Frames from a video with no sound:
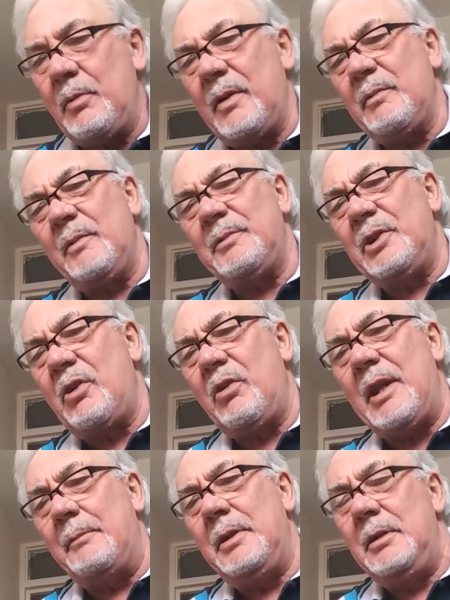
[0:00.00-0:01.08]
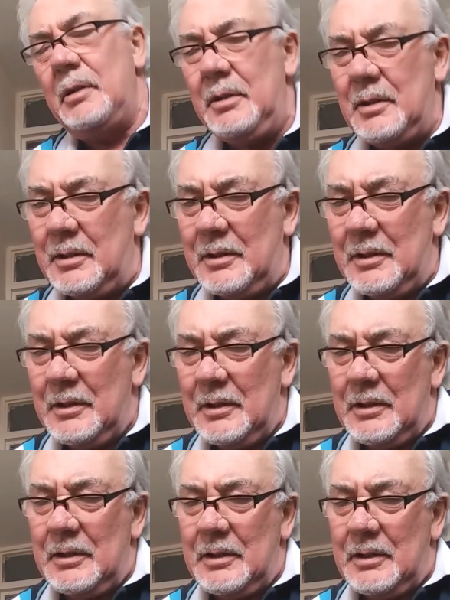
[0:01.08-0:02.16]
what would you call them?
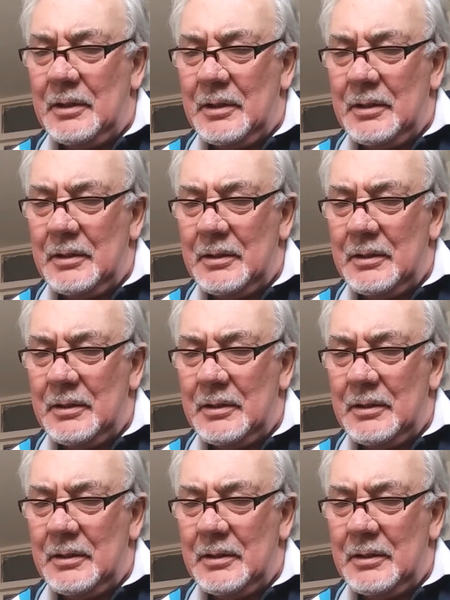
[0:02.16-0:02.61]
I